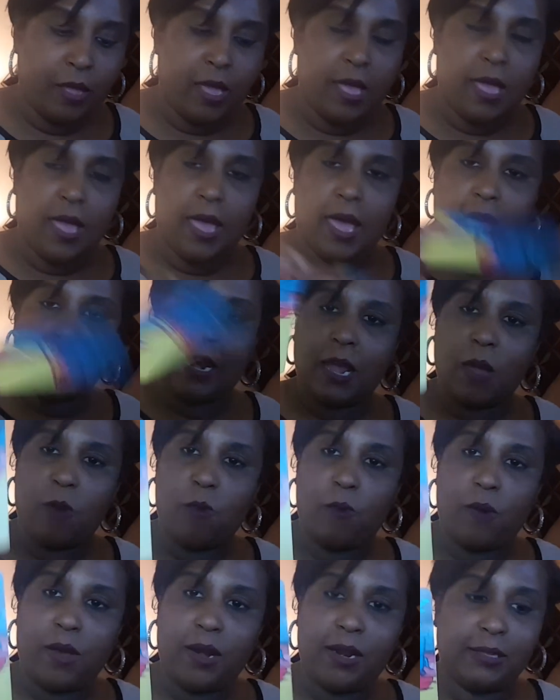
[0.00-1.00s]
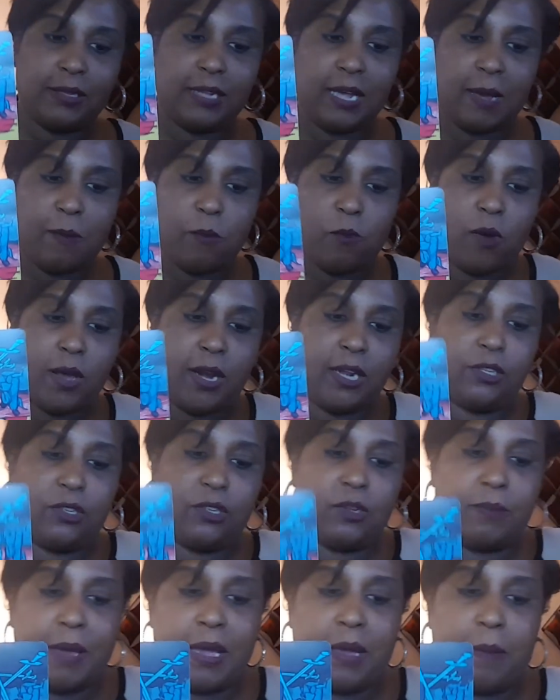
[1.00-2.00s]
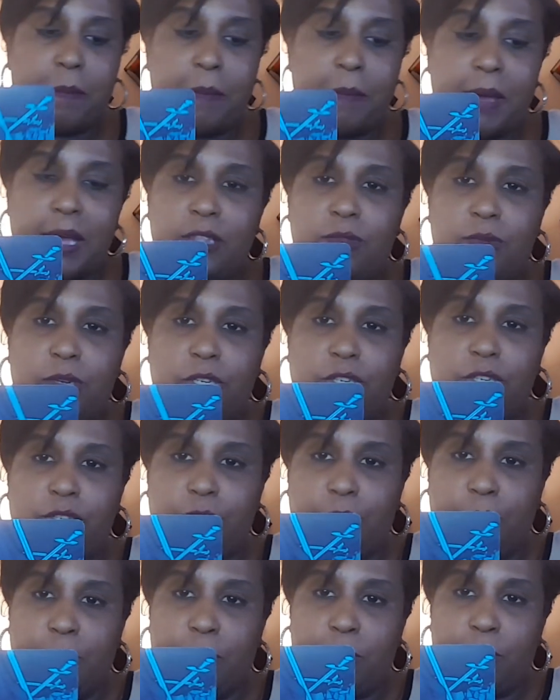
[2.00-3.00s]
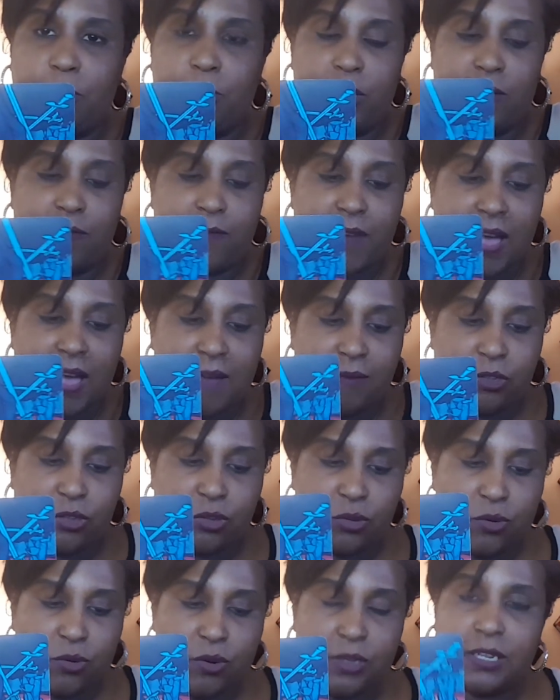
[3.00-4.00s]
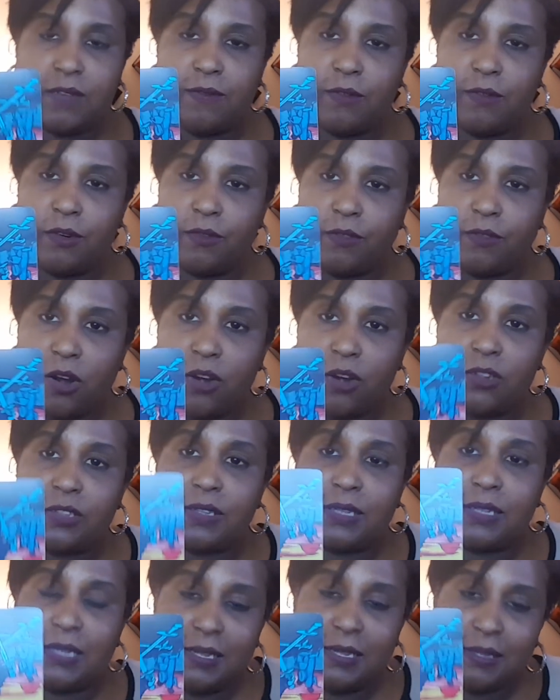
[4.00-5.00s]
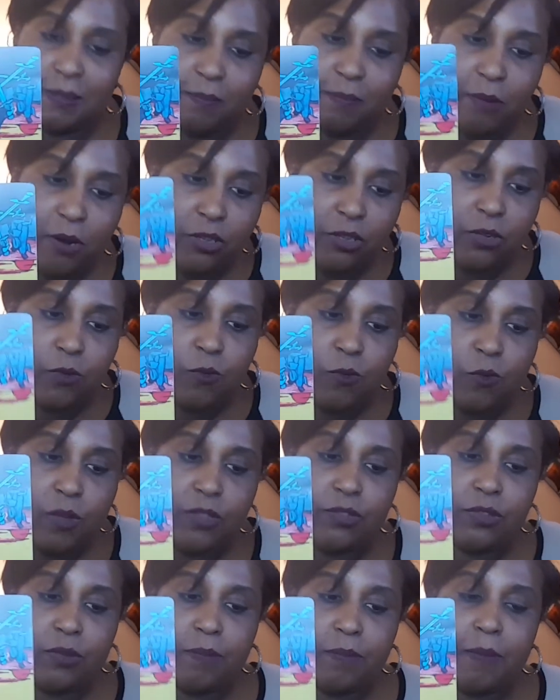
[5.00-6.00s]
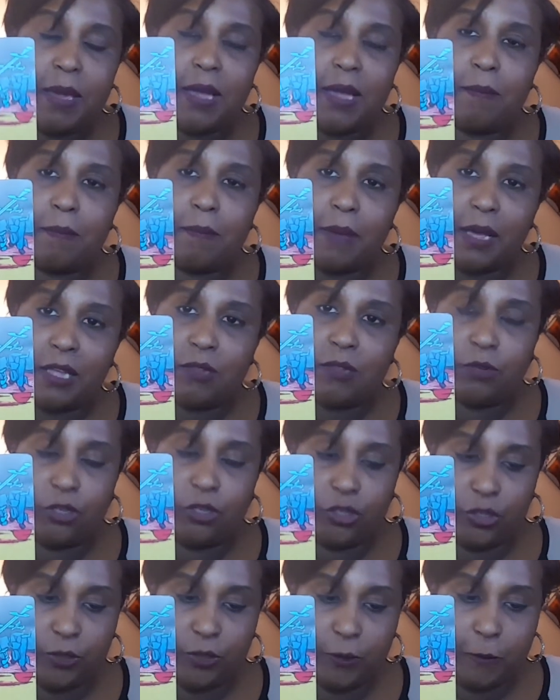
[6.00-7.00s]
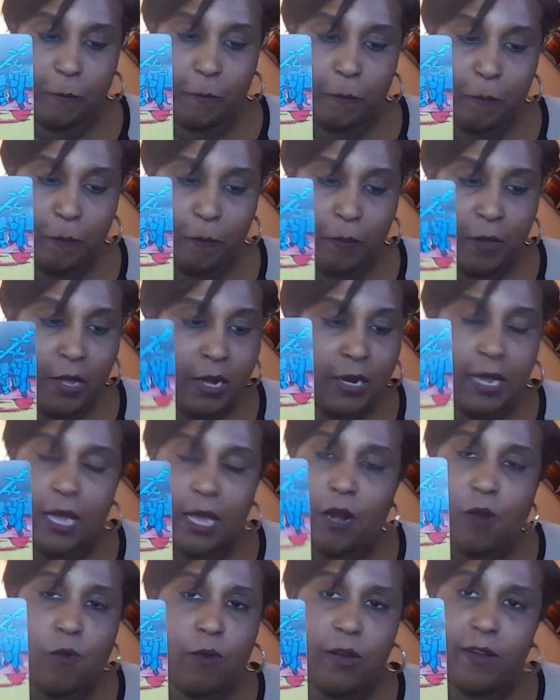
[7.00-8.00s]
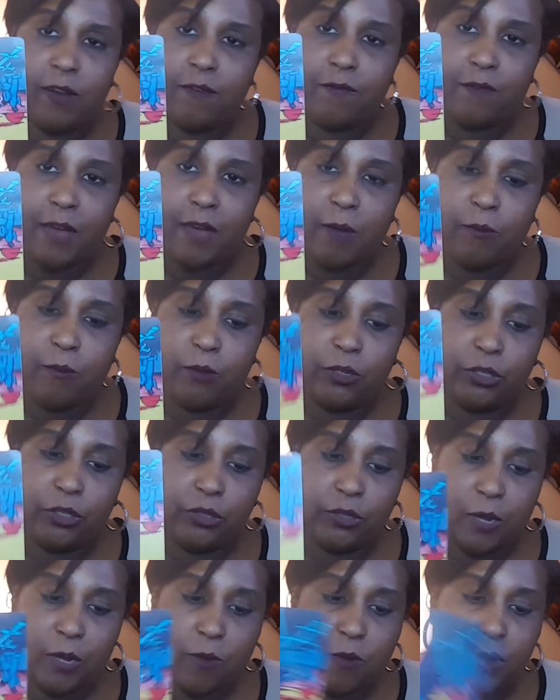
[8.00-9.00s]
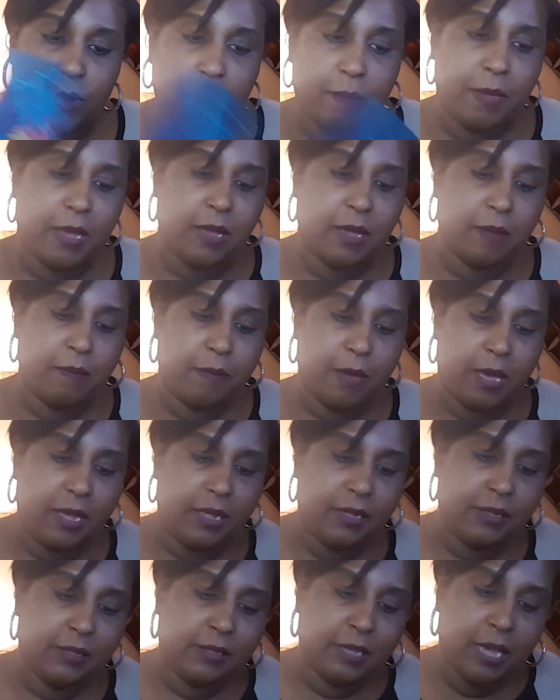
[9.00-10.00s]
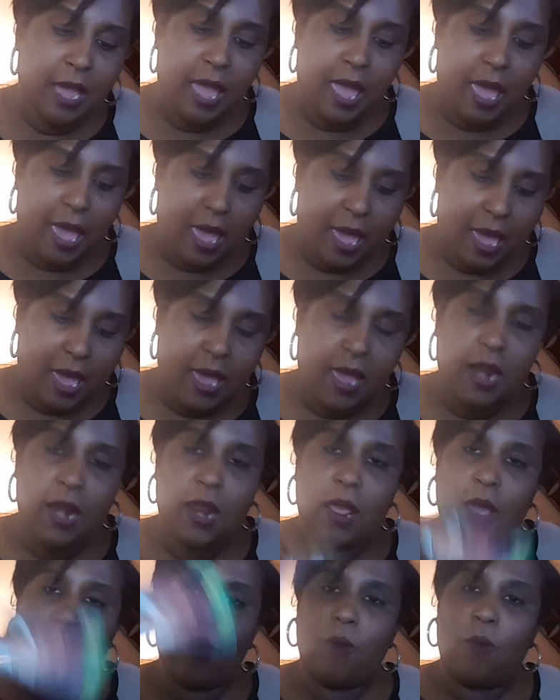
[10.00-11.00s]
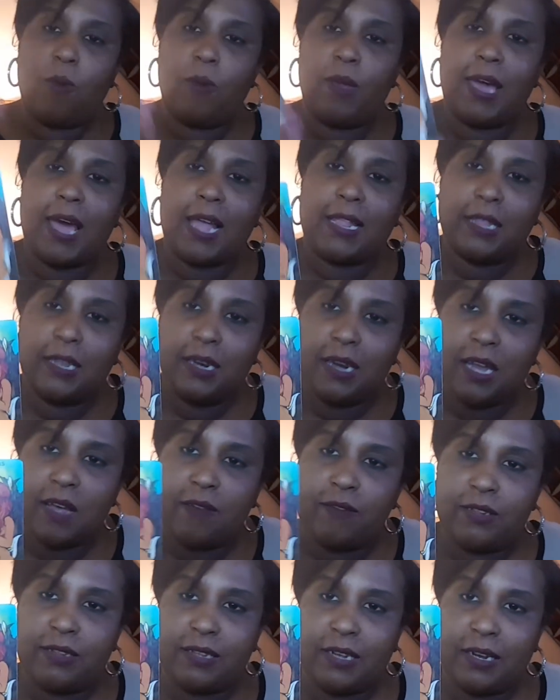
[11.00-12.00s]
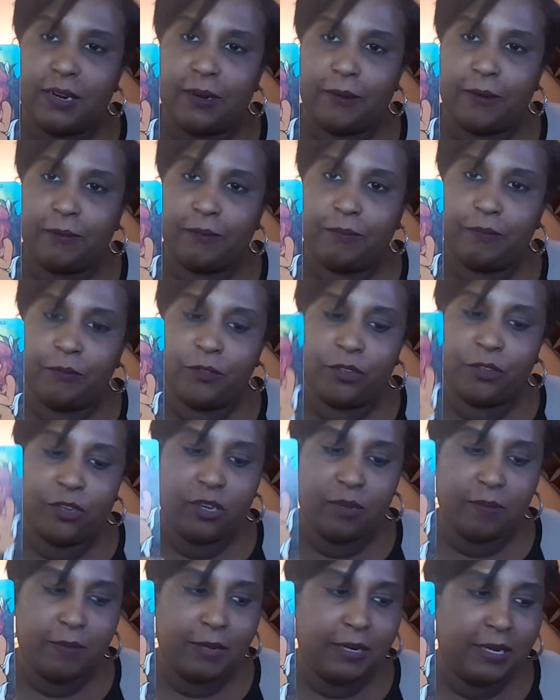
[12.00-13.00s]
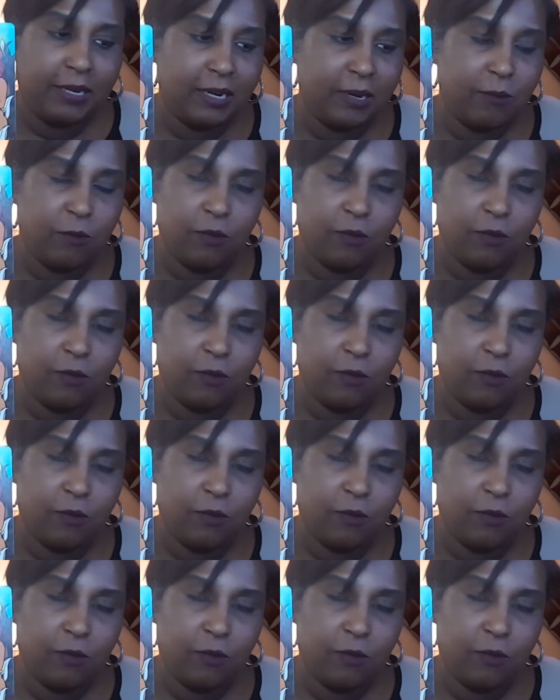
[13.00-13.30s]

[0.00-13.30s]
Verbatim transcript: and they wanting them wanting to make amends with you with the Five of Swords in reverse, this person wants to make amends with you. They don't want to fight with you. They want to make amends. And we got the lovers here. So you could be dealing with a